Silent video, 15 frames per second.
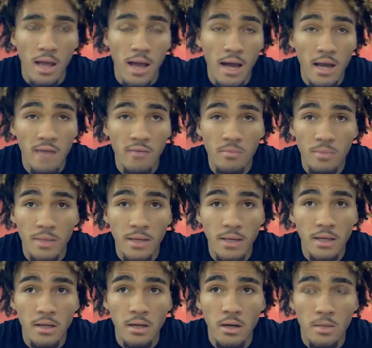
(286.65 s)
I even
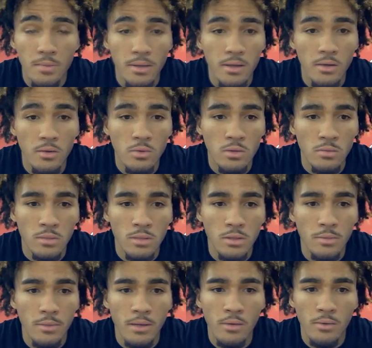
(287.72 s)
played a pickup with him a
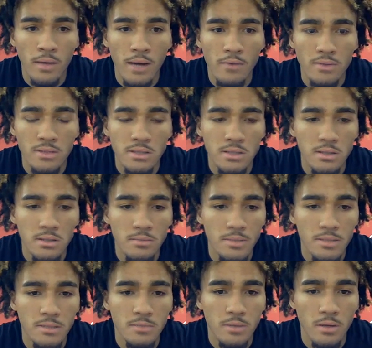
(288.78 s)
little bit when I was in
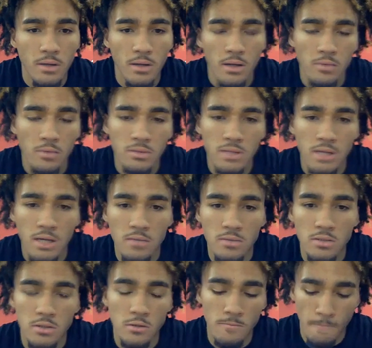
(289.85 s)
Pittsburgh a couple times.
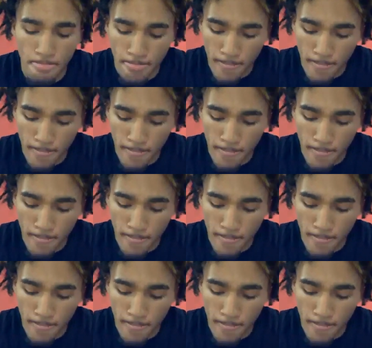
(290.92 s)
So,